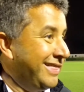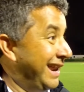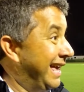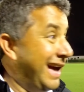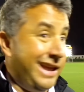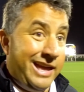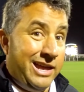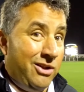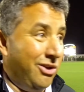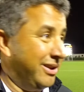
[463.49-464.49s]
Then he got
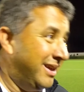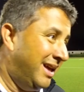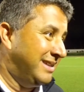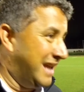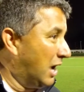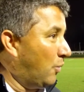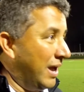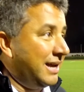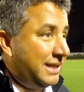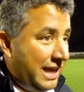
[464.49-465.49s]
in on, not
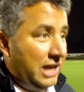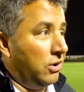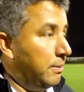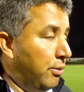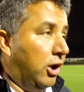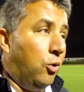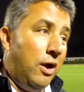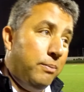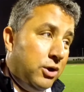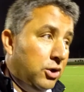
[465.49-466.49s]
quite clean on a
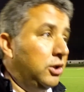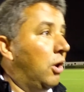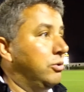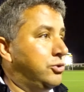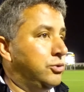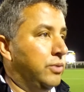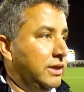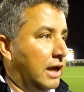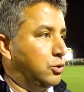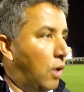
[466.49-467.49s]
breakaway, but close
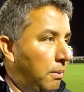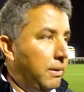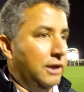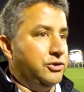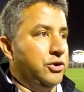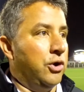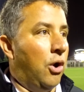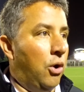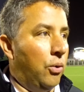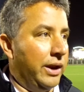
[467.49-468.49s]
with like 12 minutes to
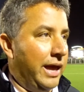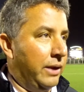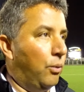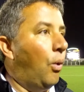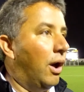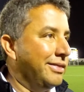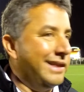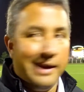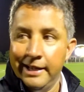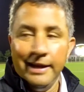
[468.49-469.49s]
go and one
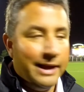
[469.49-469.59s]
that